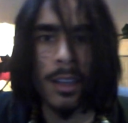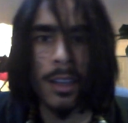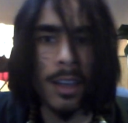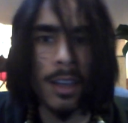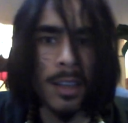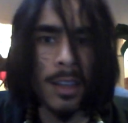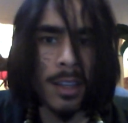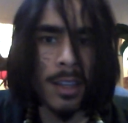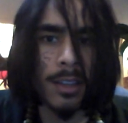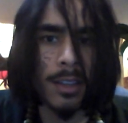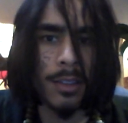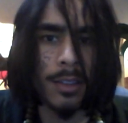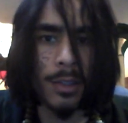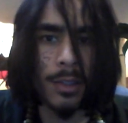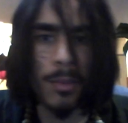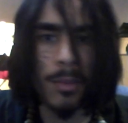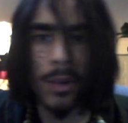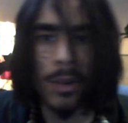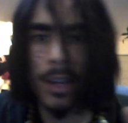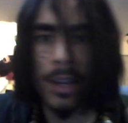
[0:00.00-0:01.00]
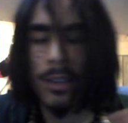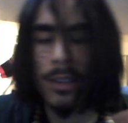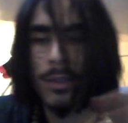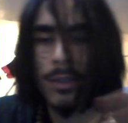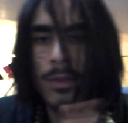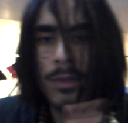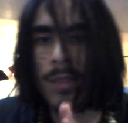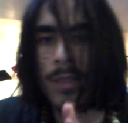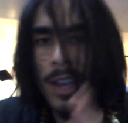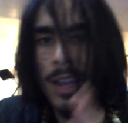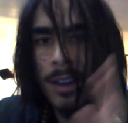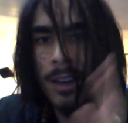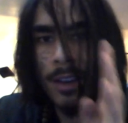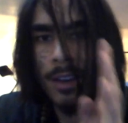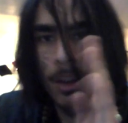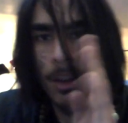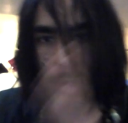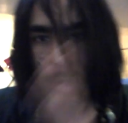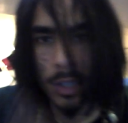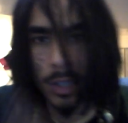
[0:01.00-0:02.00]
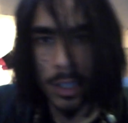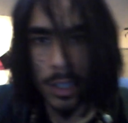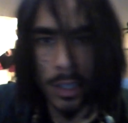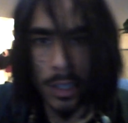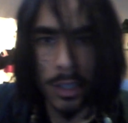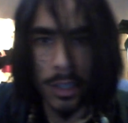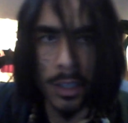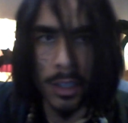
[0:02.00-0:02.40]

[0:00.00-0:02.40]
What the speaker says: And then to break through that anomaly